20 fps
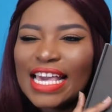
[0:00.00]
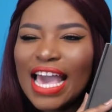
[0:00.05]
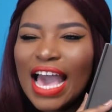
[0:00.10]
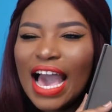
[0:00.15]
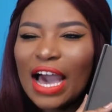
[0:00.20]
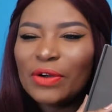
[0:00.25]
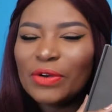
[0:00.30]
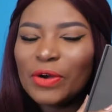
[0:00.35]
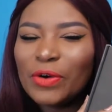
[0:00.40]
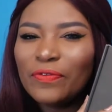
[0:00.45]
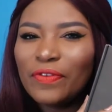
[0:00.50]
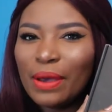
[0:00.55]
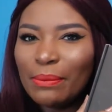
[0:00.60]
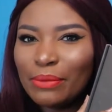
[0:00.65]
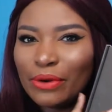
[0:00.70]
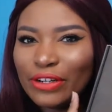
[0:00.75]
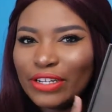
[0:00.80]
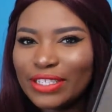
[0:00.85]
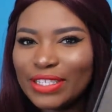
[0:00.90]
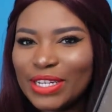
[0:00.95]
how
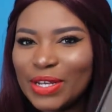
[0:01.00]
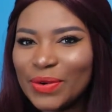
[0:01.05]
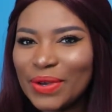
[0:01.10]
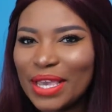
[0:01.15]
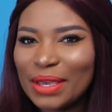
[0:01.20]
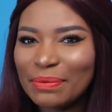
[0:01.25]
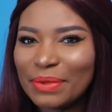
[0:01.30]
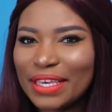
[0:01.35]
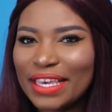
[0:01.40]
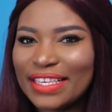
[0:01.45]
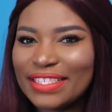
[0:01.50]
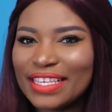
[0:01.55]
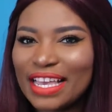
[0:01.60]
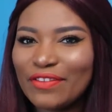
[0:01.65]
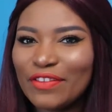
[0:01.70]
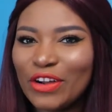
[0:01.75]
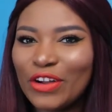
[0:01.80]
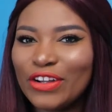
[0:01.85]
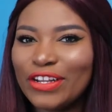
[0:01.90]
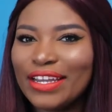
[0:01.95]
November is doing, because
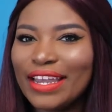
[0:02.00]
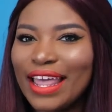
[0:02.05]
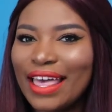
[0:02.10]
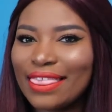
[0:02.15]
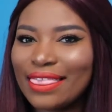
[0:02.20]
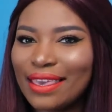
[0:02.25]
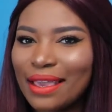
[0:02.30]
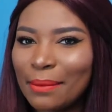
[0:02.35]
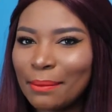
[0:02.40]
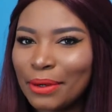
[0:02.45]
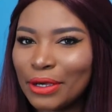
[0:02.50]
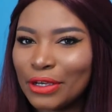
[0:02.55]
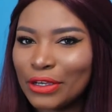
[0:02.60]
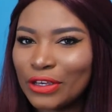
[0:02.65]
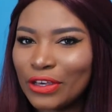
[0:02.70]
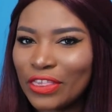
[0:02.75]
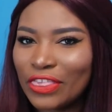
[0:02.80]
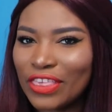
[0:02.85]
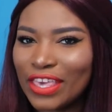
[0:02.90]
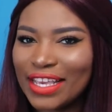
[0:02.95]
I've heard nothing but
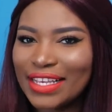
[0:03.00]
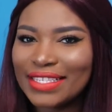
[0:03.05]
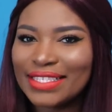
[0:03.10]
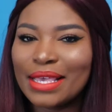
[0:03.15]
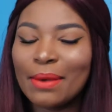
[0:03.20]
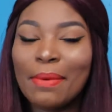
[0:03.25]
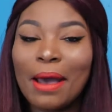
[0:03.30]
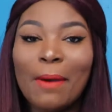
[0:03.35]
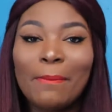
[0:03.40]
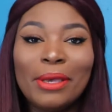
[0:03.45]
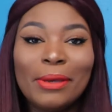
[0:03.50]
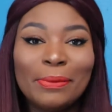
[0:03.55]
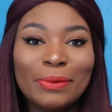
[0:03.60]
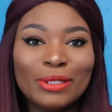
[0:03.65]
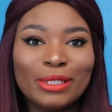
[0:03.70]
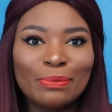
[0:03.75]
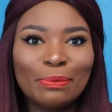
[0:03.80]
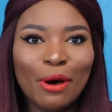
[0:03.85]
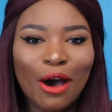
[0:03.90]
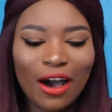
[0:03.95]
good things about
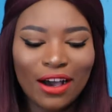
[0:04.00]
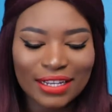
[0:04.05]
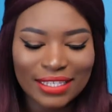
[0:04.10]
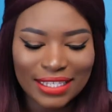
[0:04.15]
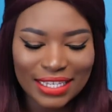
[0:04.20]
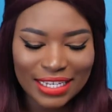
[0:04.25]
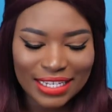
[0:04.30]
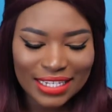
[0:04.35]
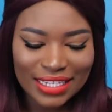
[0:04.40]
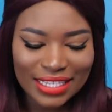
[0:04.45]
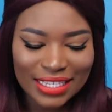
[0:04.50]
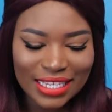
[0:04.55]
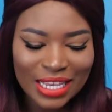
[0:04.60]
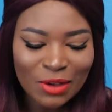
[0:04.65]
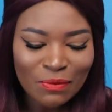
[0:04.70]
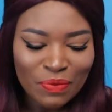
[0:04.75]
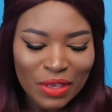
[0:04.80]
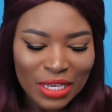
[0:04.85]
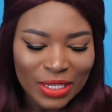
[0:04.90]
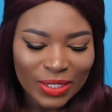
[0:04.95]
people's boxes.
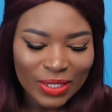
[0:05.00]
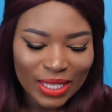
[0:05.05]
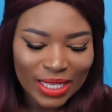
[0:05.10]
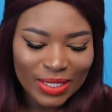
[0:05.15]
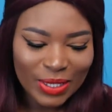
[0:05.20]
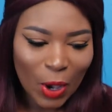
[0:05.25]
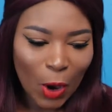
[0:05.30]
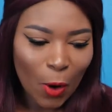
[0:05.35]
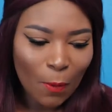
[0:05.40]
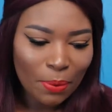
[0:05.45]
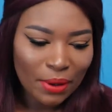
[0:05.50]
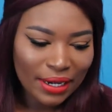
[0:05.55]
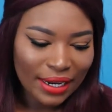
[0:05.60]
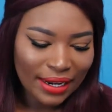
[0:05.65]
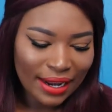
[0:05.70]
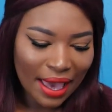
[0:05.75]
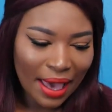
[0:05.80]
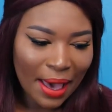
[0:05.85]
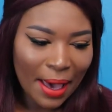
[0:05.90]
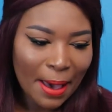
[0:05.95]
So let's open
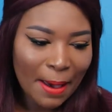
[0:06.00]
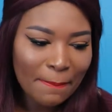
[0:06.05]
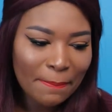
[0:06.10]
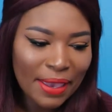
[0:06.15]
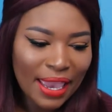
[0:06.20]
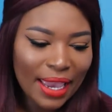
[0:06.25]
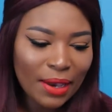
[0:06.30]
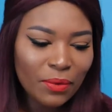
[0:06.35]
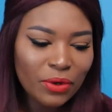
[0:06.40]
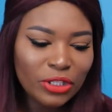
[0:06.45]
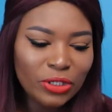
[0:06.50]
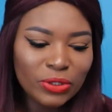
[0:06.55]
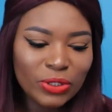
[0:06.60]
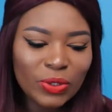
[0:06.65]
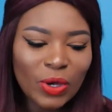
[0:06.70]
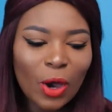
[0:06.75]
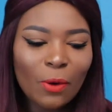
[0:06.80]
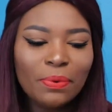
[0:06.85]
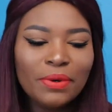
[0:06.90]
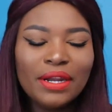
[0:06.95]
it up. And when you
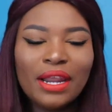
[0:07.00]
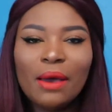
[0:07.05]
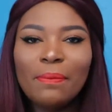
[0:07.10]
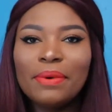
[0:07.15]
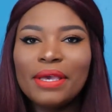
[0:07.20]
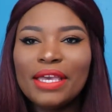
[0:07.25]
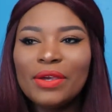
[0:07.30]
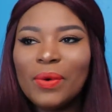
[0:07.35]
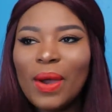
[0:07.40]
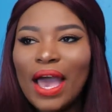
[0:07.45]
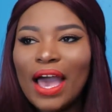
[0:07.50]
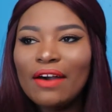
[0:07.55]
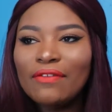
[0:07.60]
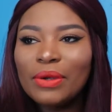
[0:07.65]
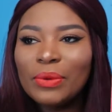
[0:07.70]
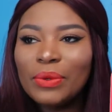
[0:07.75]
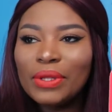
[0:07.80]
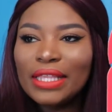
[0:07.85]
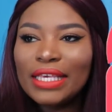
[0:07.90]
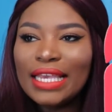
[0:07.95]
do open it up, you have
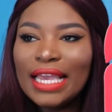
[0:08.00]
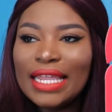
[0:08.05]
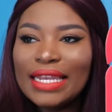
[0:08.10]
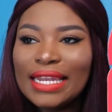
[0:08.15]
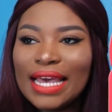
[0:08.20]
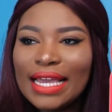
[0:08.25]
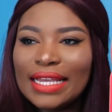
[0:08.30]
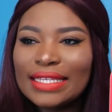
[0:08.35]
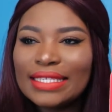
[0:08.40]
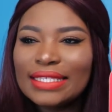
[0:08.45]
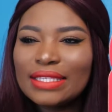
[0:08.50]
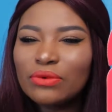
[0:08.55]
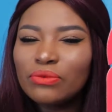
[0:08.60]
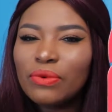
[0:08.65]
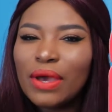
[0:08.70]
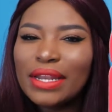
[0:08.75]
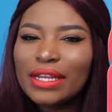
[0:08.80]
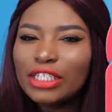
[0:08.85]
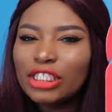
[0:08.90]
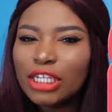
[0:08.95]
a really nice
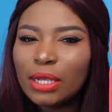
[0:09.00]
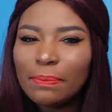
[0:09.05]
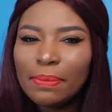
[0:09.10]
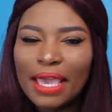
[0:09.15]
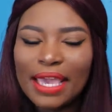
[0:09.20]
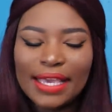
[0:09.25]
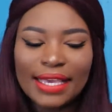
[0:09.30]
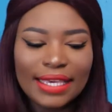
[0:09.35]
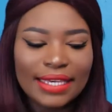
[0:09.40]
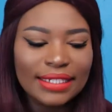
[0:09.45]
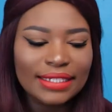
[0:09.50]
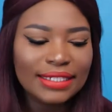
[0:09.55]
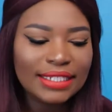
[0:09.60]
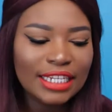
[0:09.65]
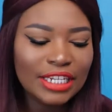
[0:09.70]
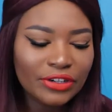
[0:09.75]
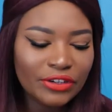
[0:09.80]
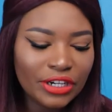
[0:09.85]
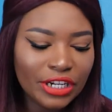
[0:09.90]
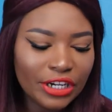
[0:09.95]
reddish pink
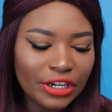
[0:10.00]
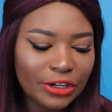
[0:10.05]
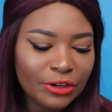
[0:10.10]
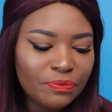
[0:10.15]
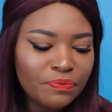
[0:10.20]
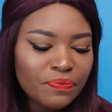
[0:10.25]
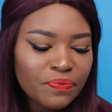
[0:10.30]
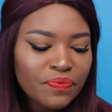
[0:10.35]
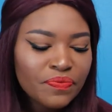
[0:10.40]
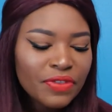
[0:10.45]
interior.